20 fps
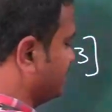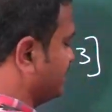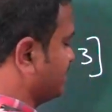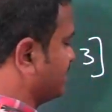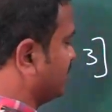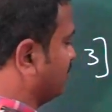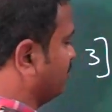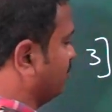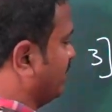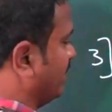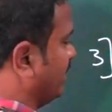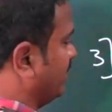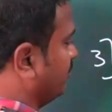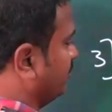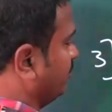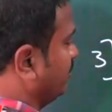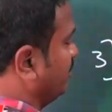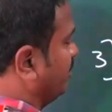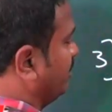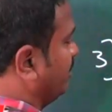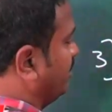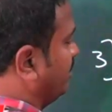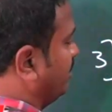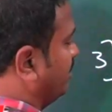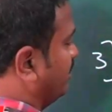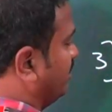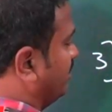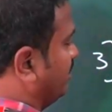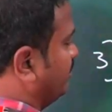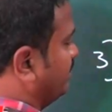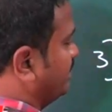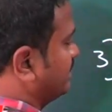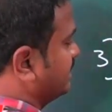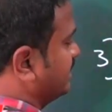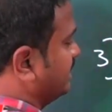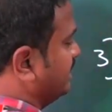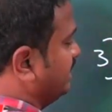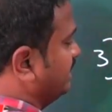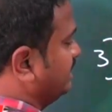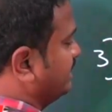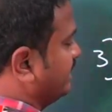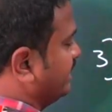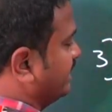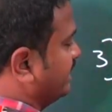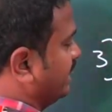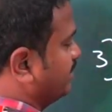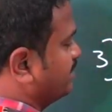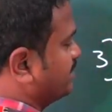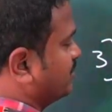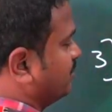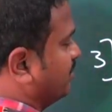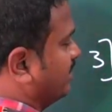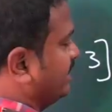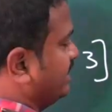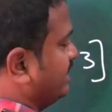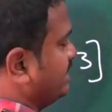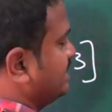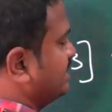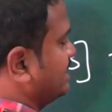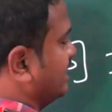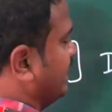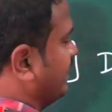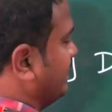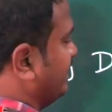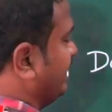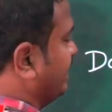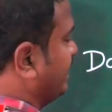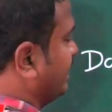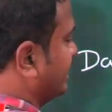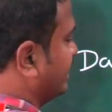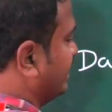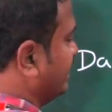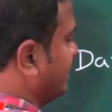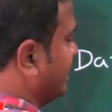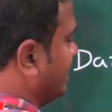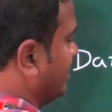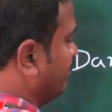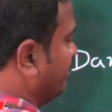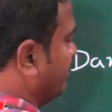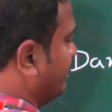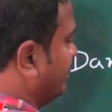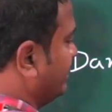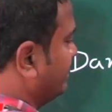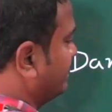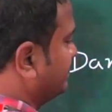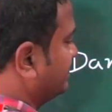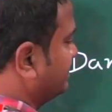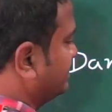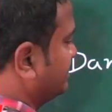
system we have basically three types. One is eddy current damping,